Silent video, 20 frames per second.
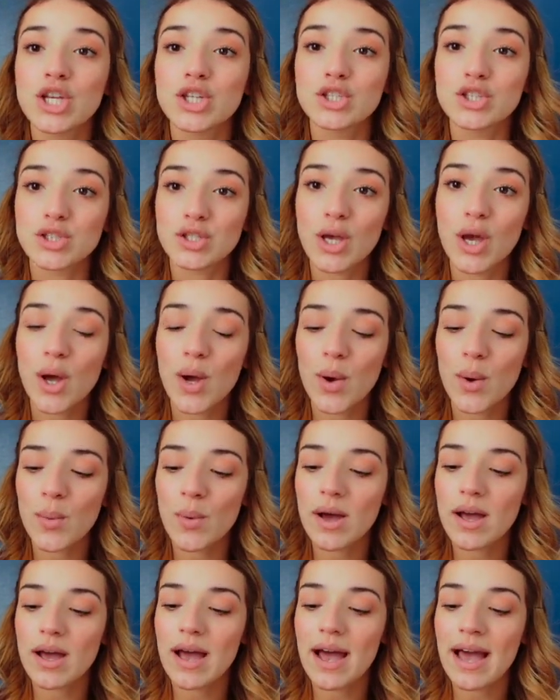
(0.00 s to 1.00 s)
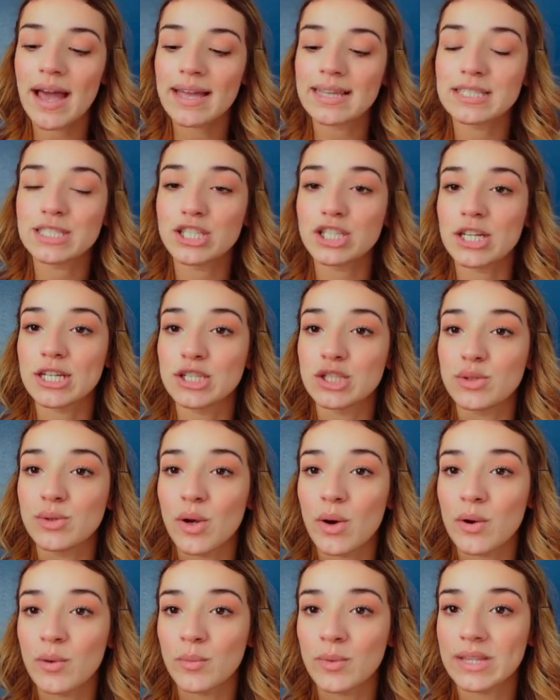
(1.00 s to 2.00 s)
So I suggest you
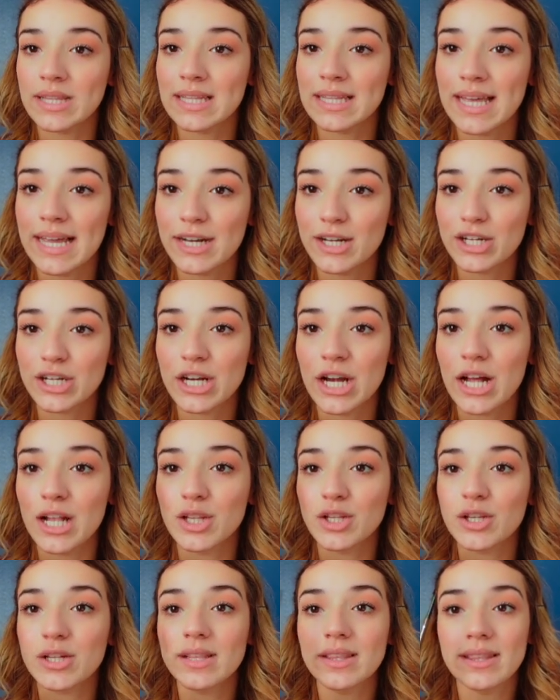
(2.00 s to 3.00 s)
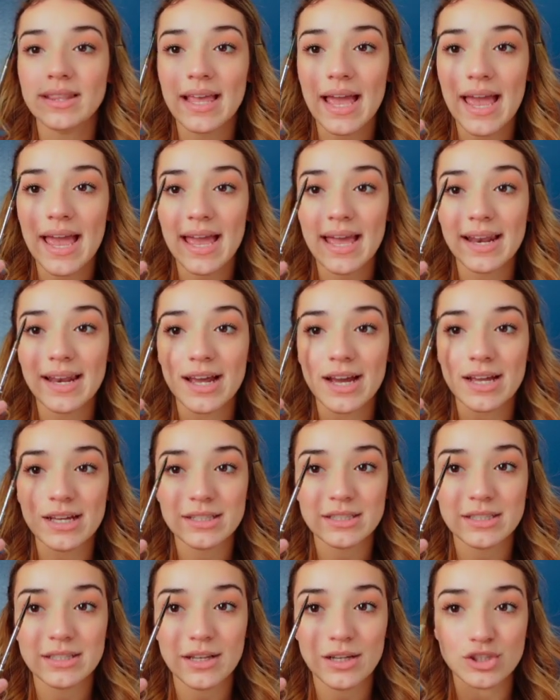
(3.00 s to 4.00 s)
go in with a lighter color than
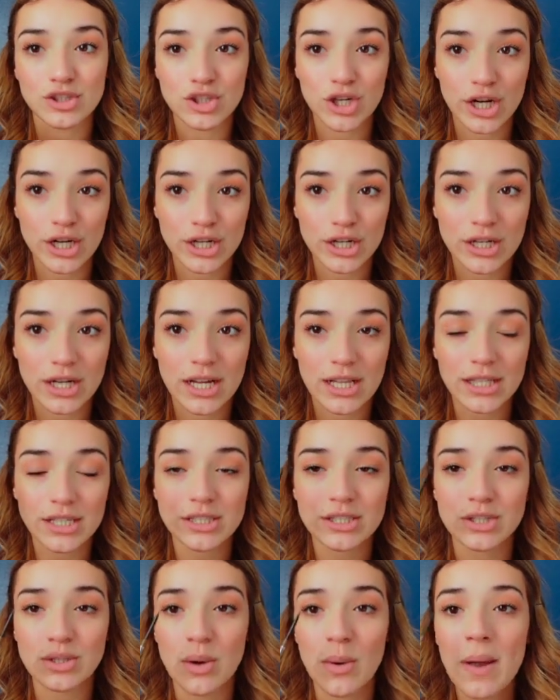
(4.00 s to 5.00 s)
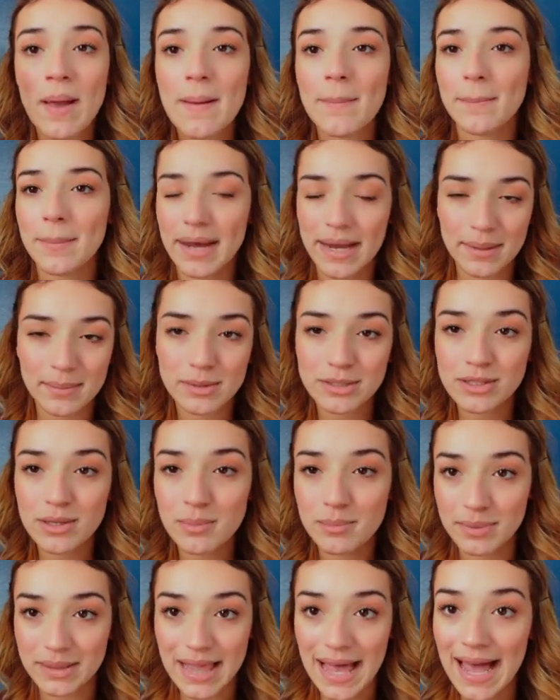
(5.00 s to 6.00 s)
a darker color. So my eyebrows
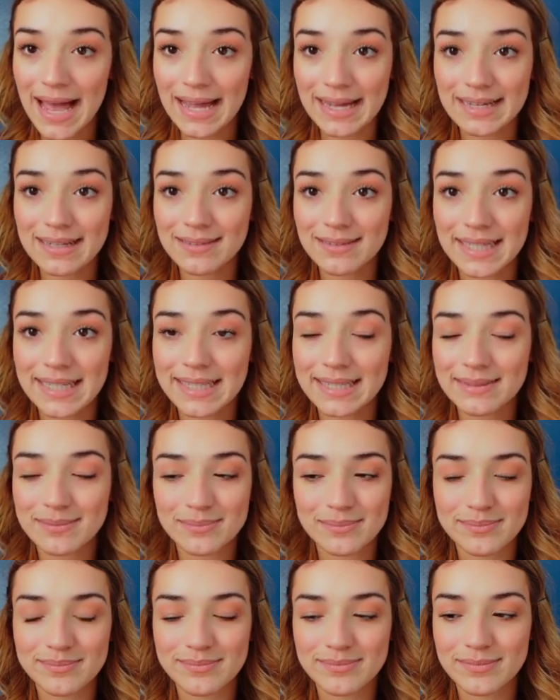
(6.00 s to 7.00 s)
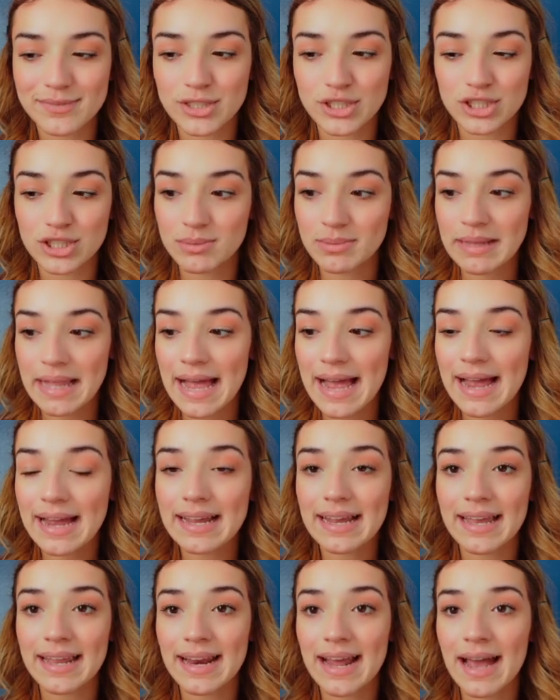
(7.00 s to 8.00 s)
are black, like they're just
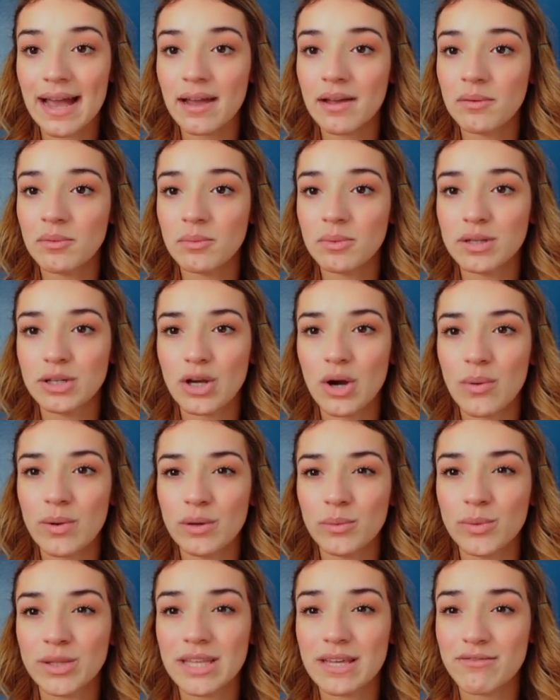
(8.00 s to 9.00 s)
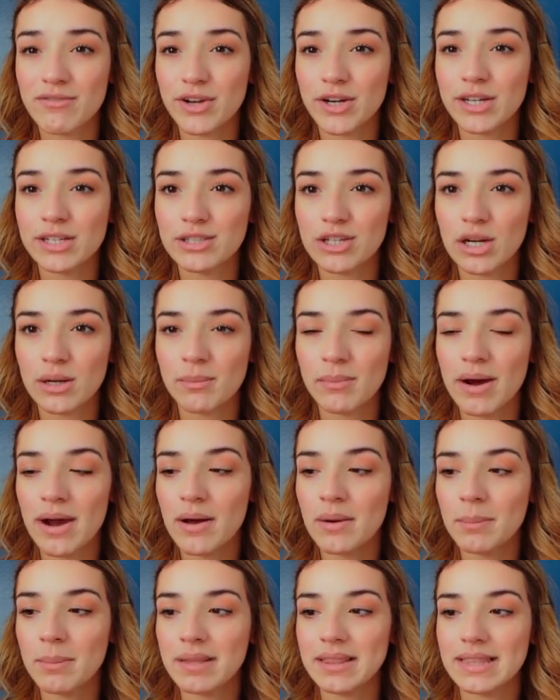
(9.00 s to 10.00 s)
black, and I would go in with a very dark
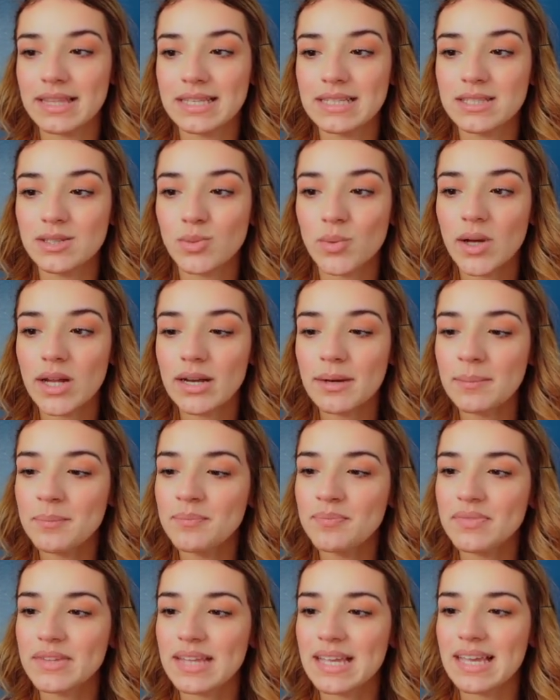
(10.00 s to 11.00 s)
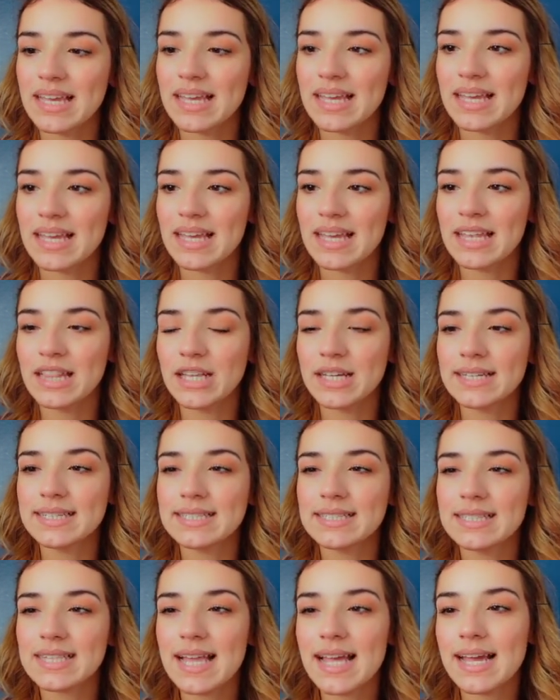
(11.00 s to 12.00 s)
brown. But this one, it
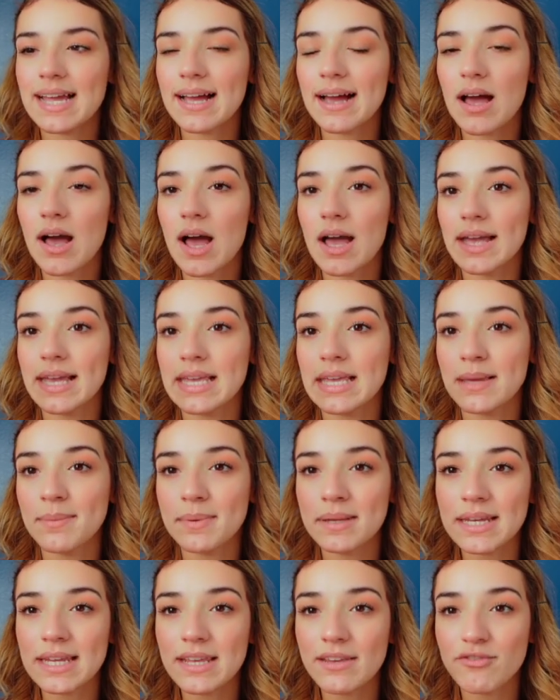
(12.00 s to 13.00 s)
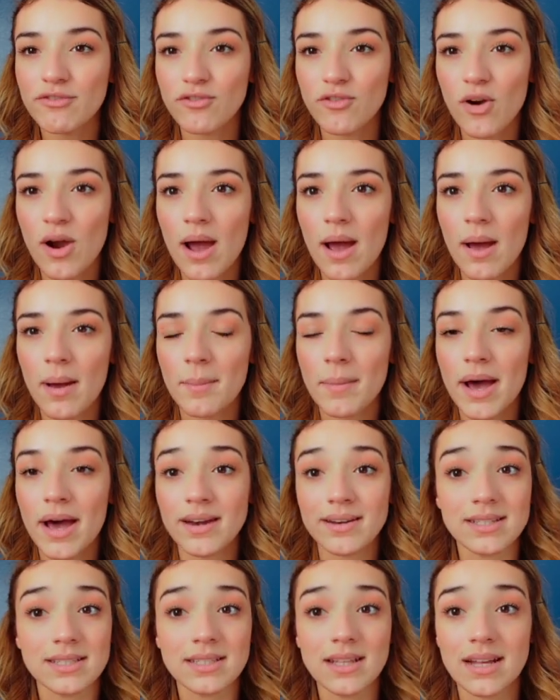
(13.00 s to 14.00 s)
looks like Ebony from
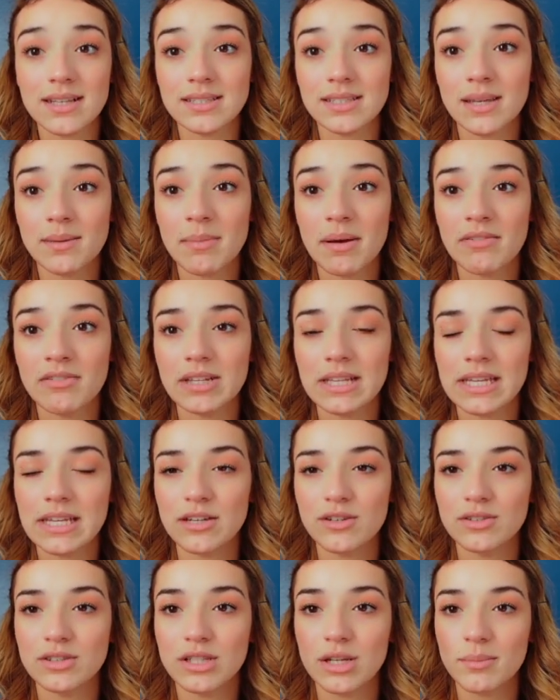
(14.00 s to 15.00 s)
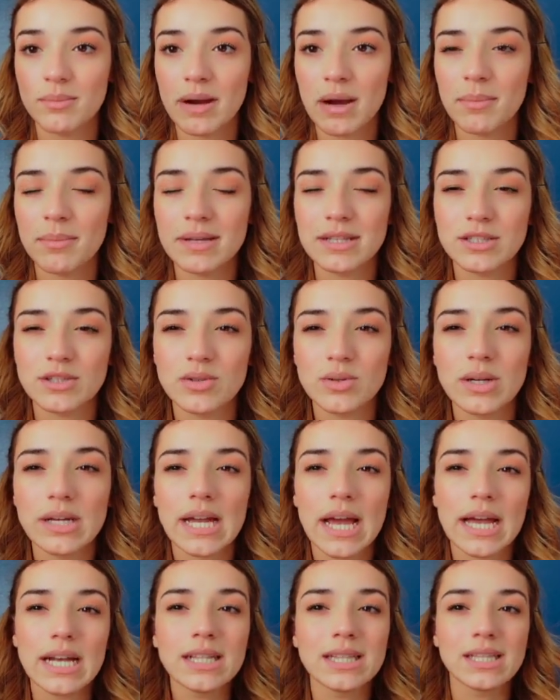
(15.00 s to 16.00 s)
Anastasia Beverly Hills, their brow pencil. It
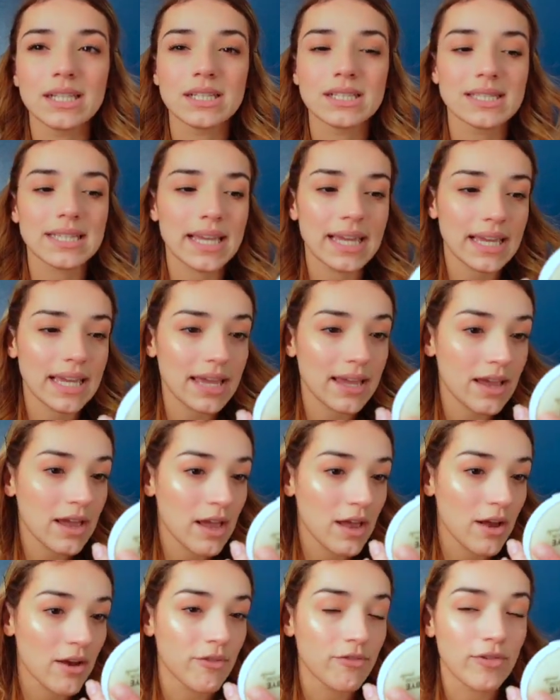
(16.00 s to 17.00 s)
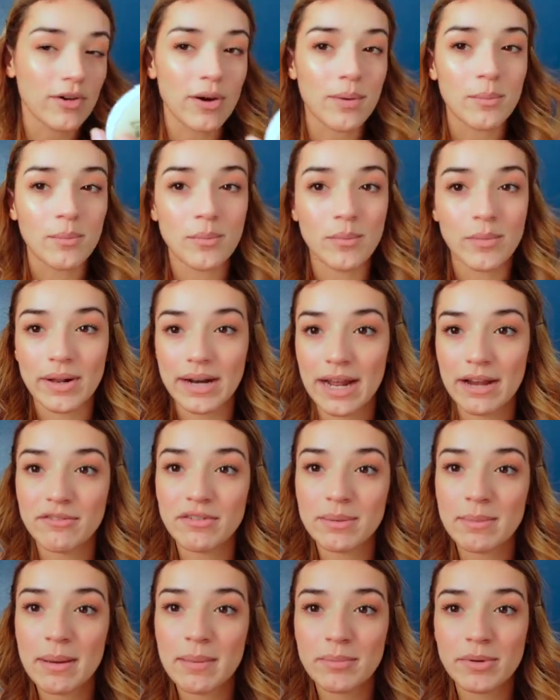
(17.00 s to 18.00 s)
kind of looks like it from what I
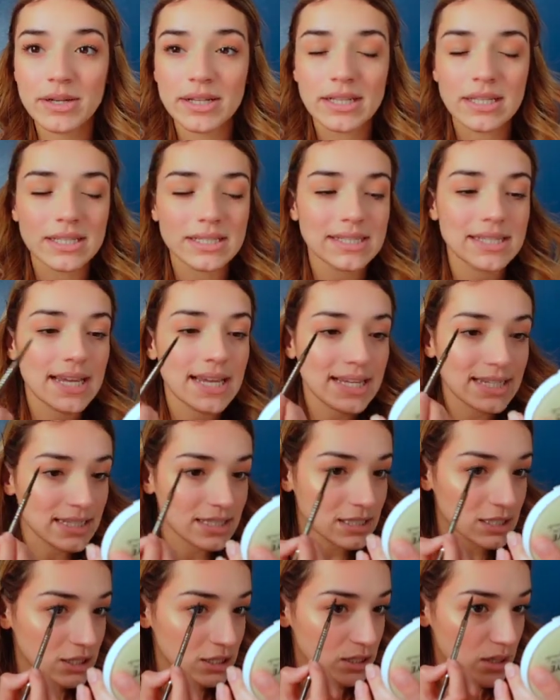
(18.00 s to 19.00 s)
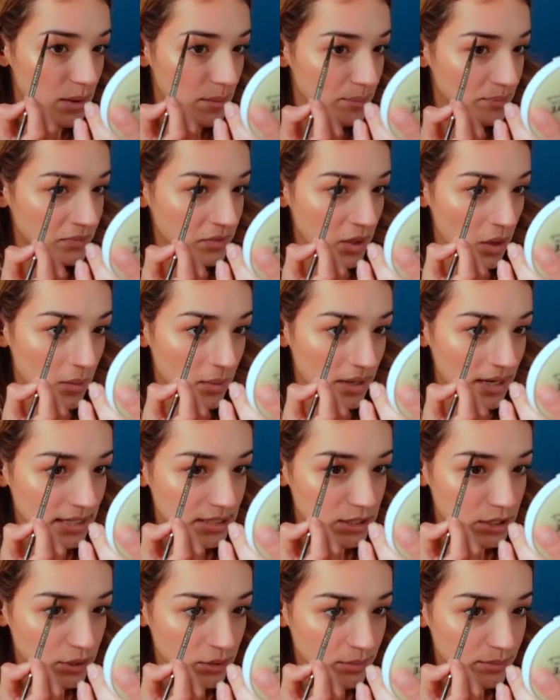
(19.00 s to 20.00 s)
remember it looks like. So what I
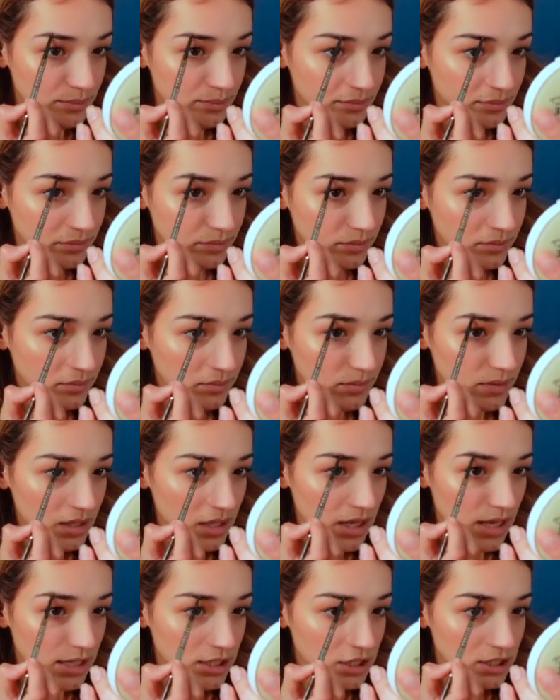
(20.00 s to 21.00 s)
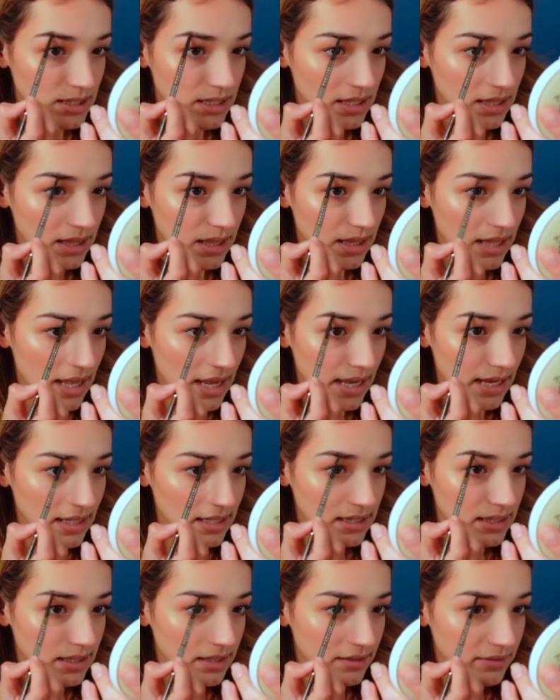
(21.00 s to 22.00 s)
do, I just
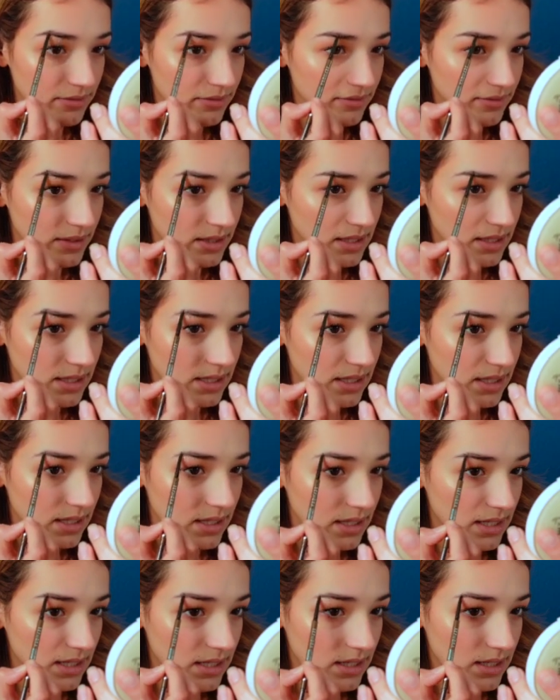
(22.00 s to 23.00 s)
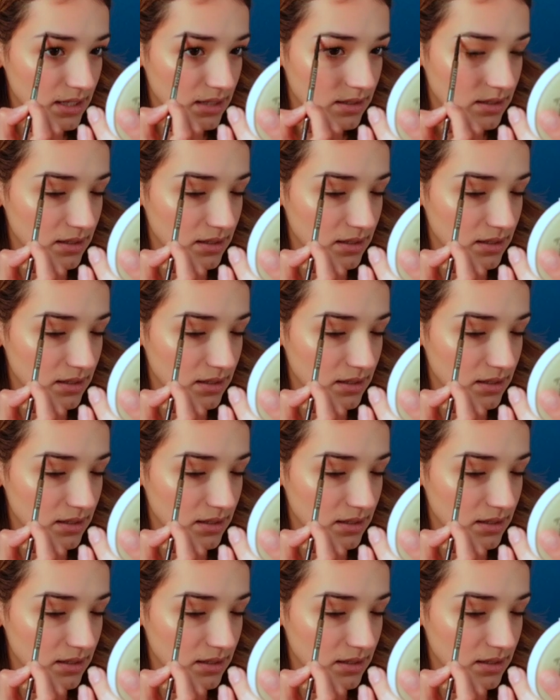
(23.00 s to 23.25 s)
lightly fill it in